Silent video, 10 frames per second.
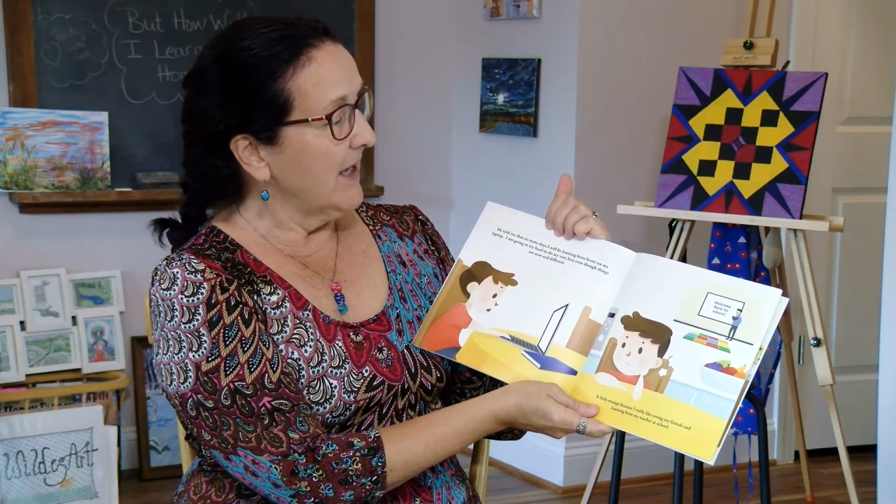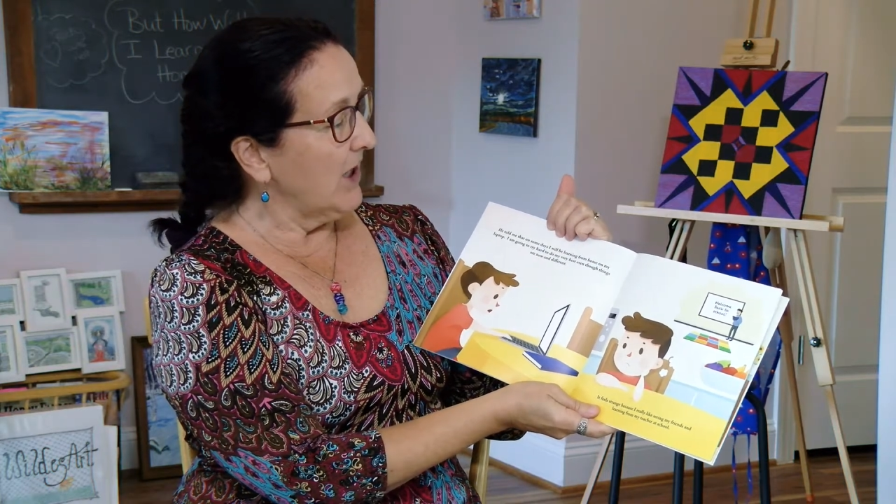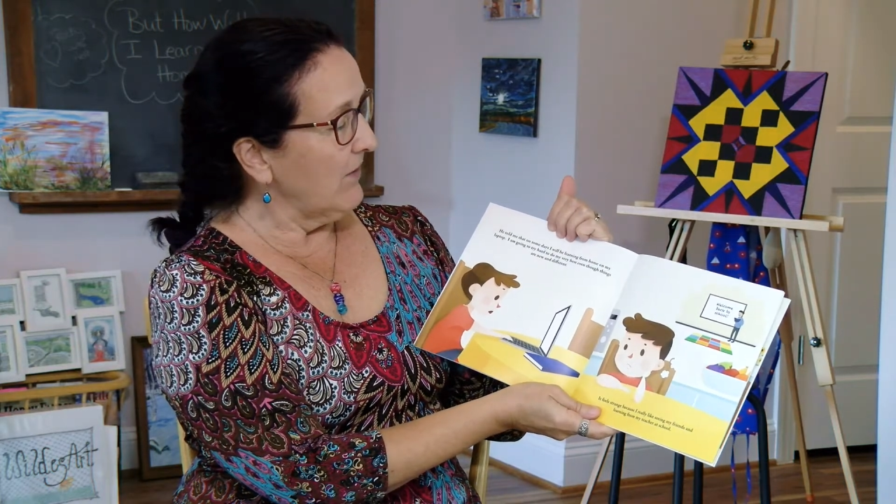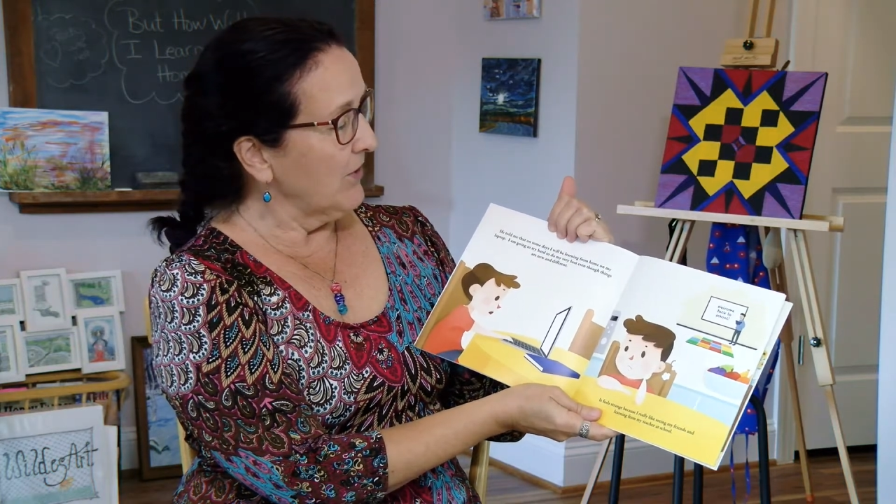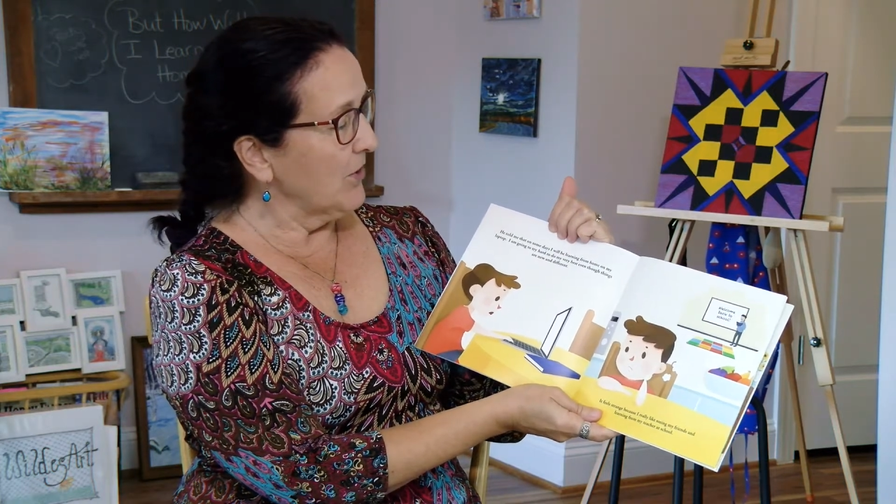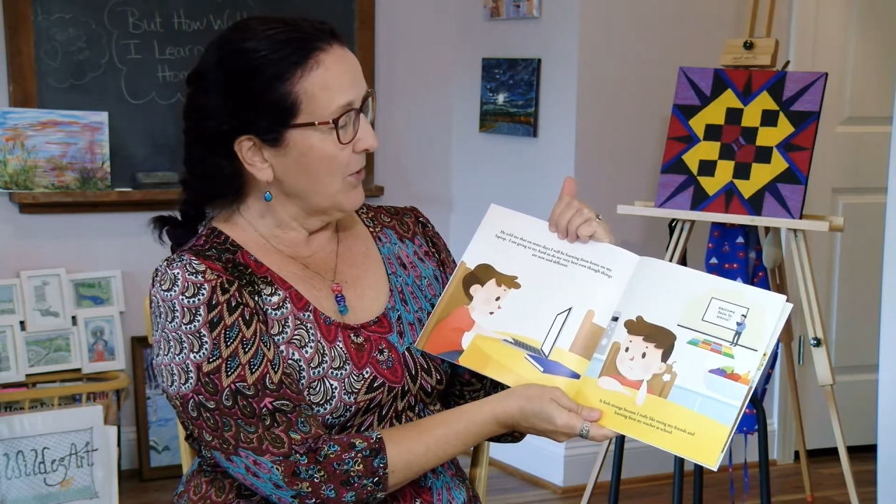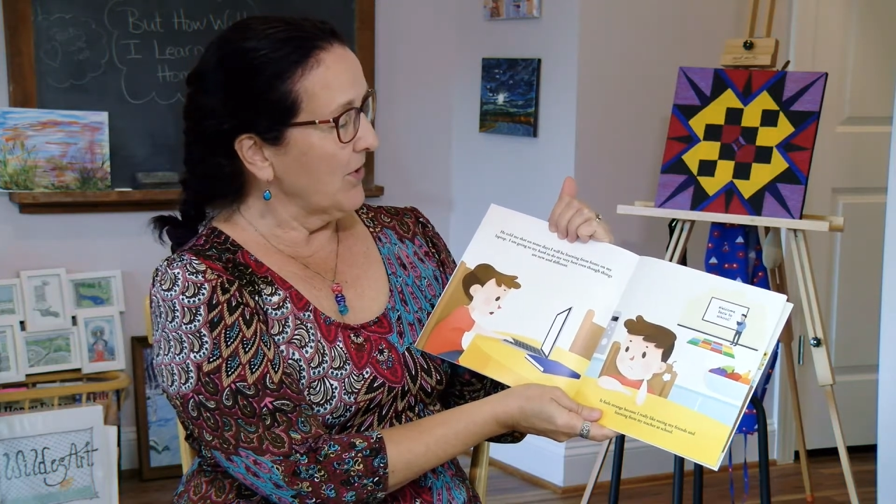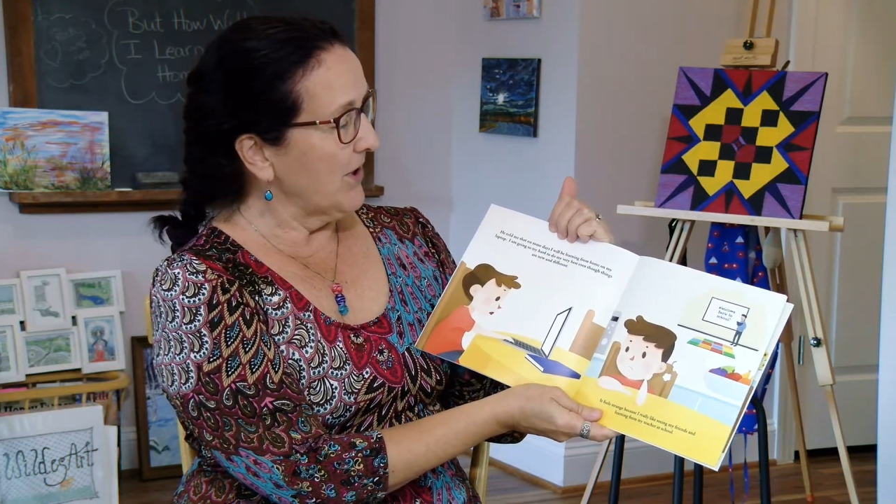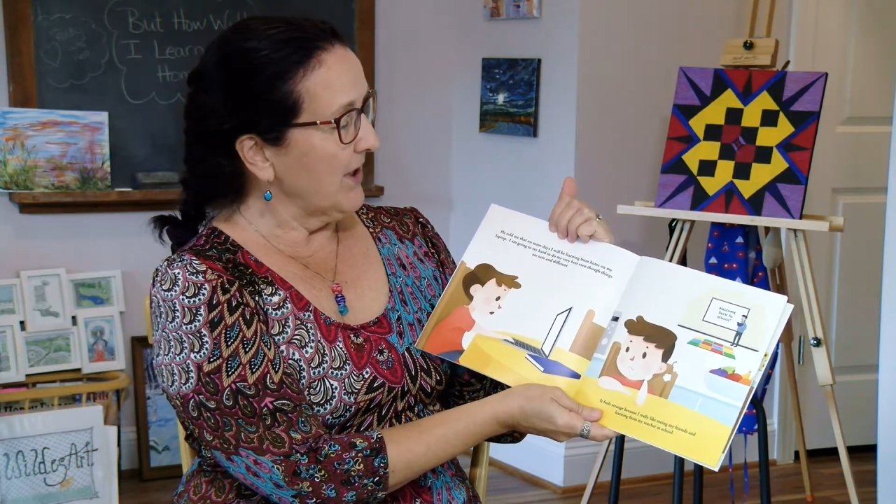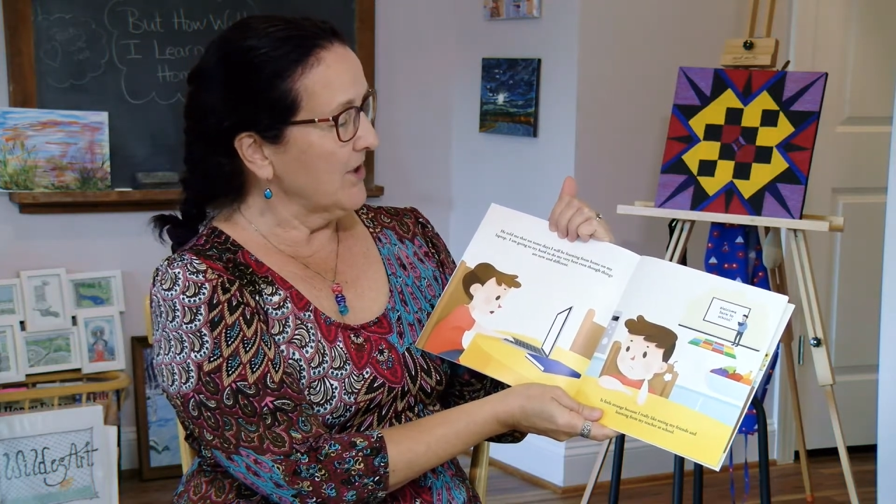even though
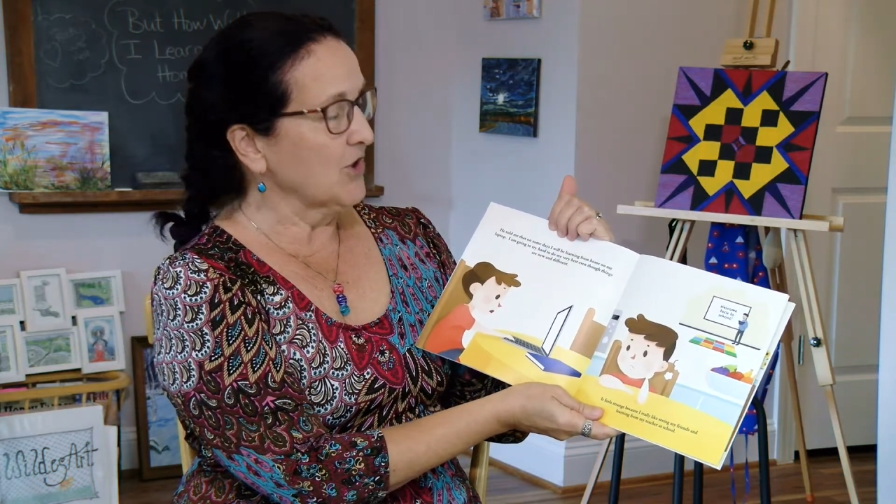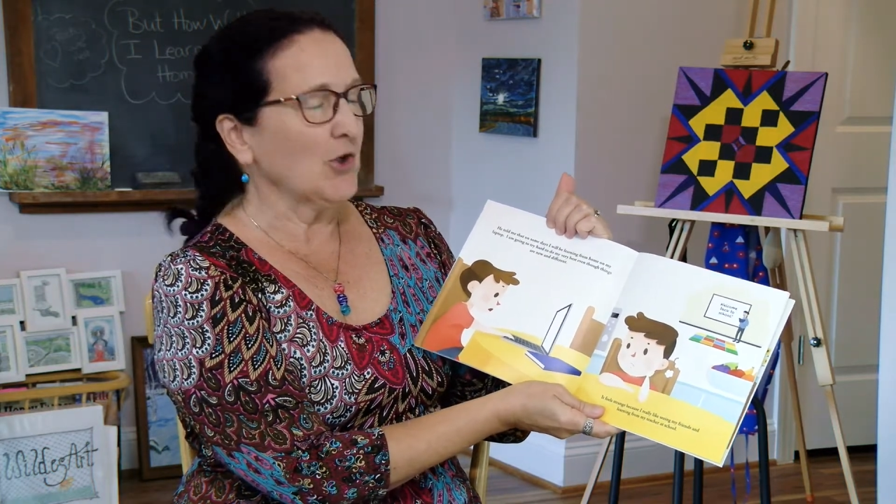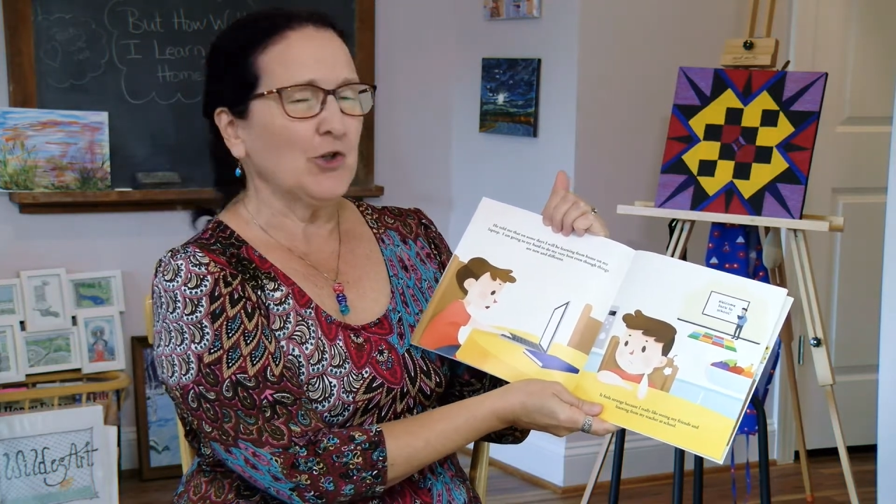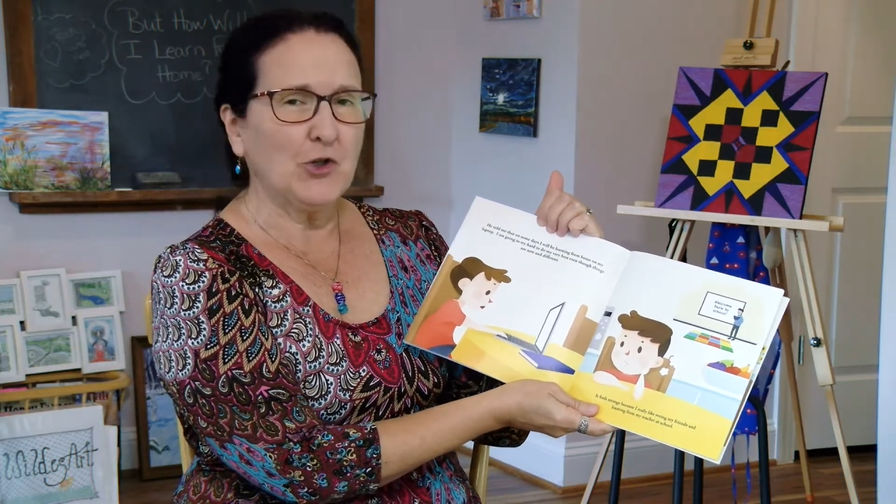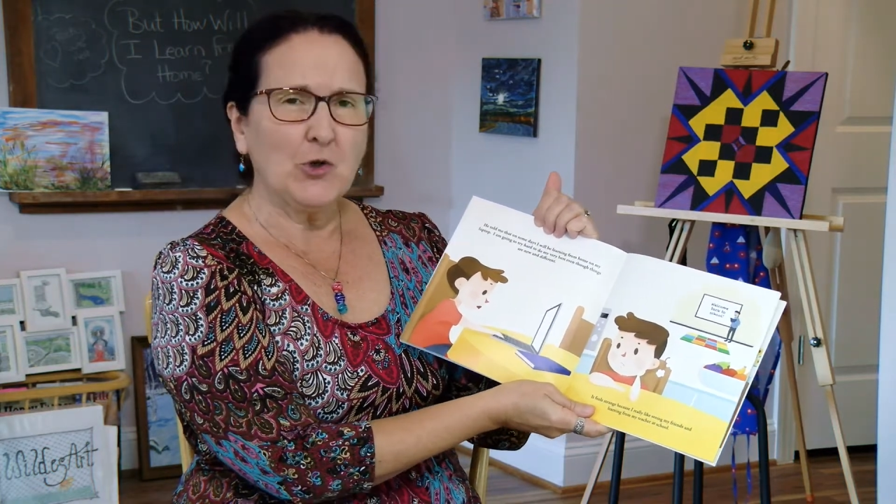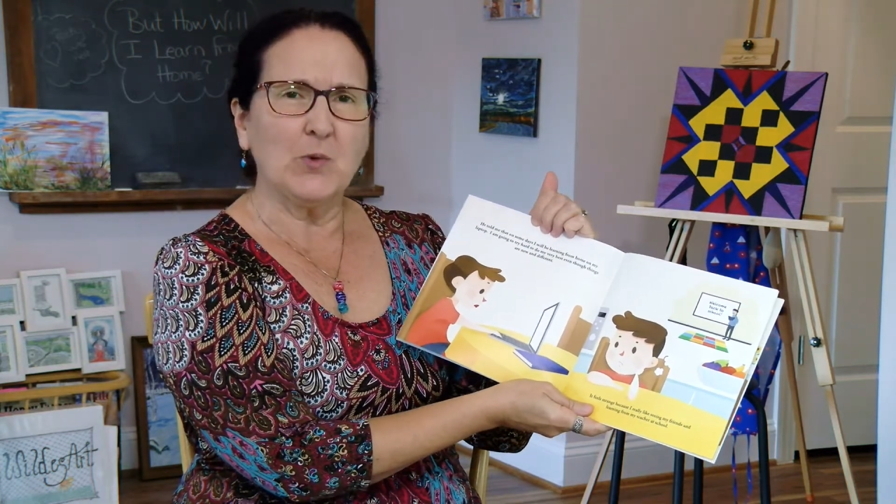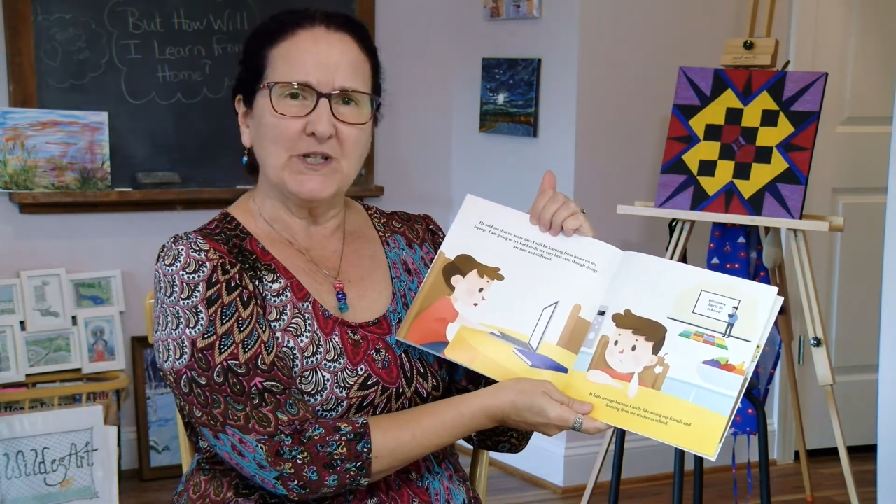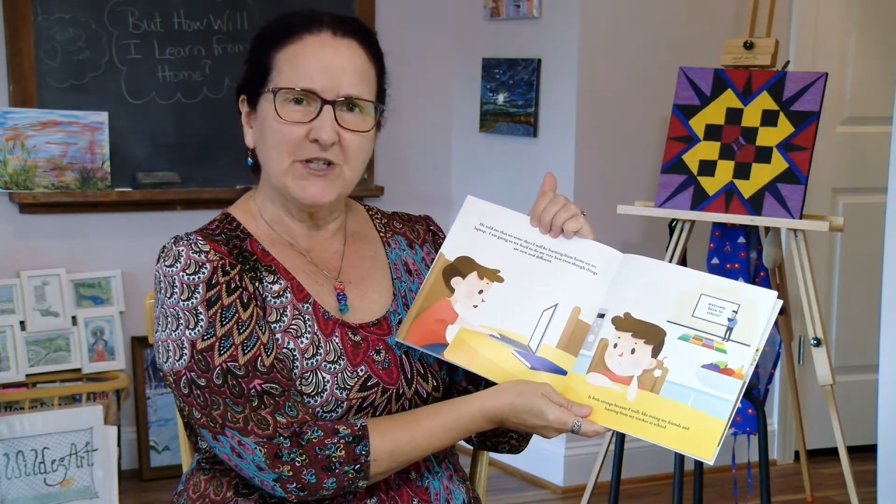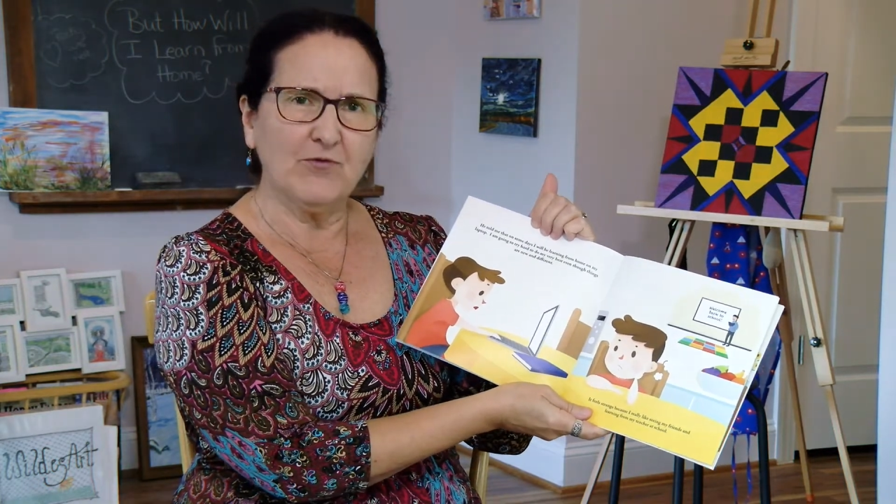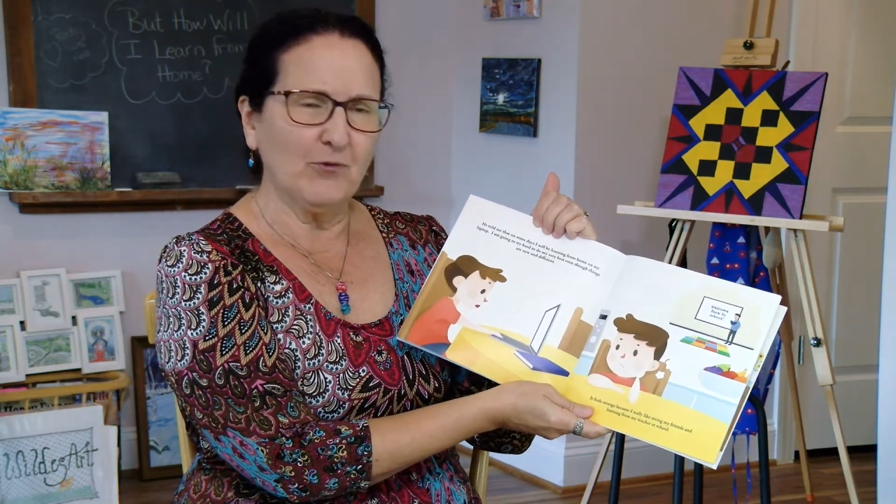things are new
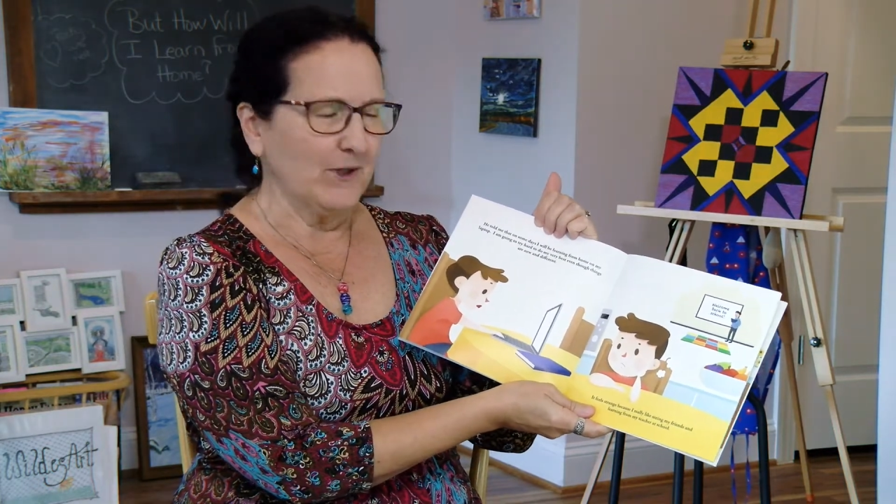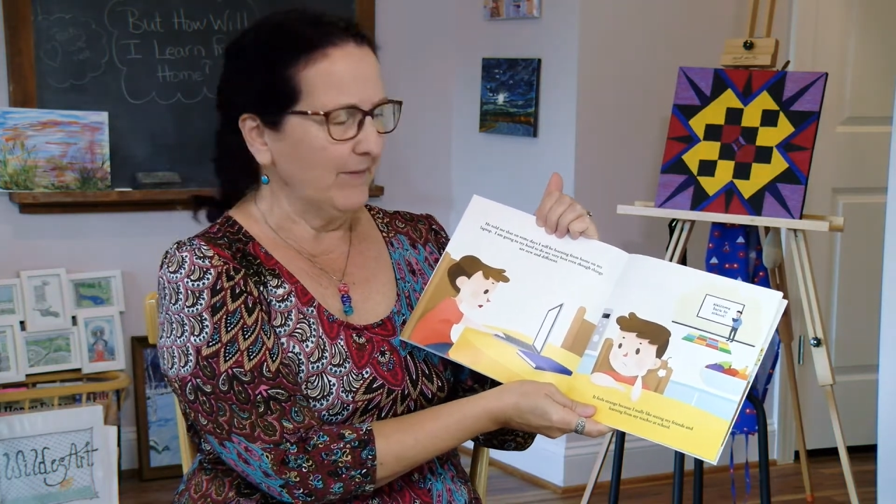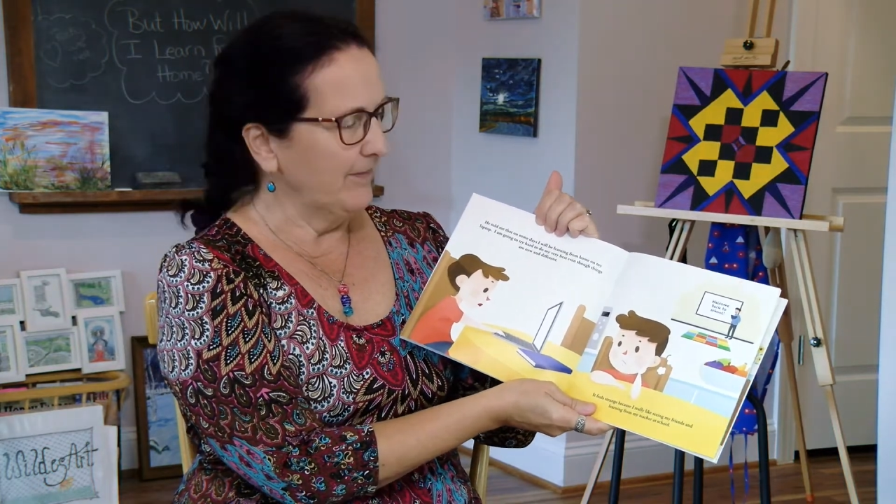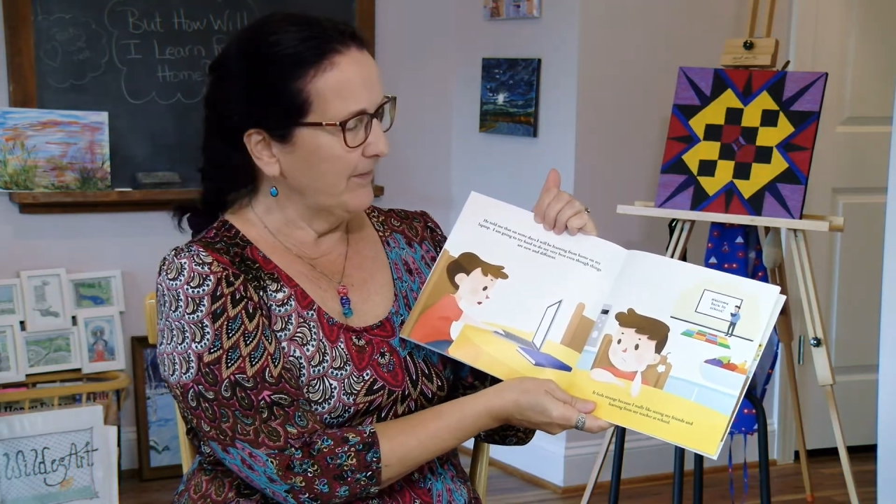and different.